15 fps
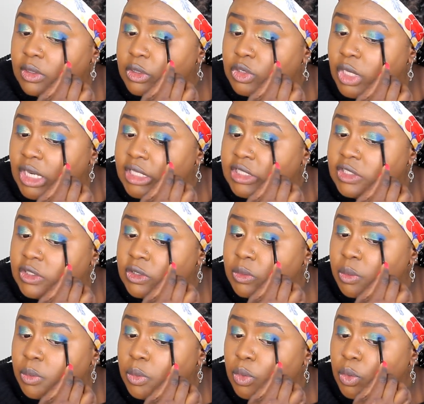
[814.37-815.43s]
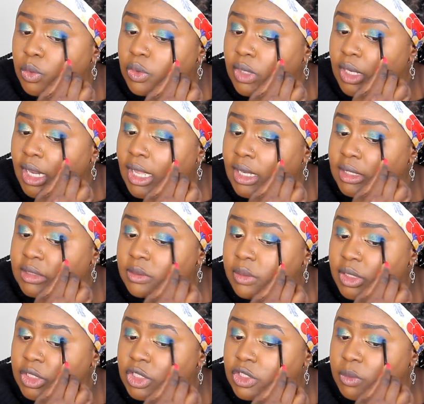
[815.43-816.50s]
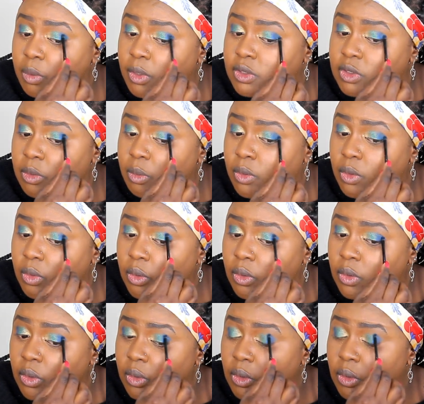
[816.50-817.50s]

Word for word: try smooth it out as much as possible.